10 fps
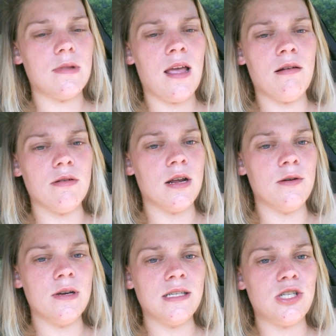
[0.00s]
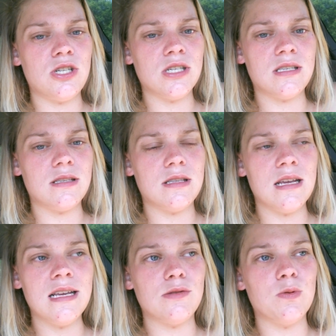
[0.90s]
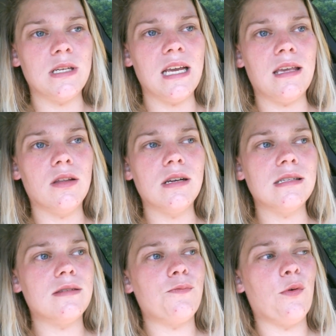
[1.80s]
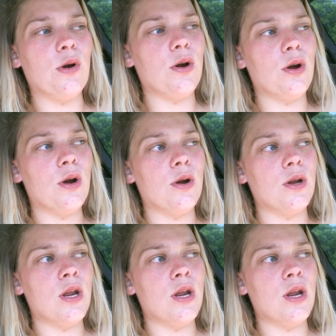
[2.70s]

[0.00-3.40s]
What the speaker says: don't know, it's ridiculous for,